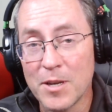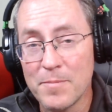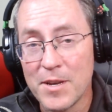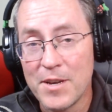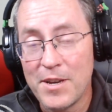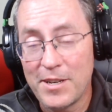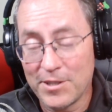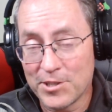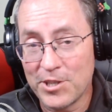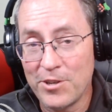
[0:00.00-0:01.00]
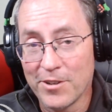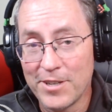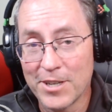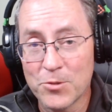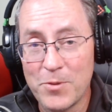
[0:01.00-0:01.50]
up, and I'll see you
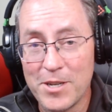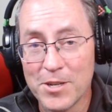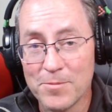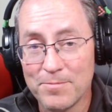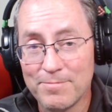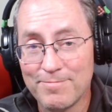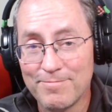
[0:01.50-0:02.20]
all next week.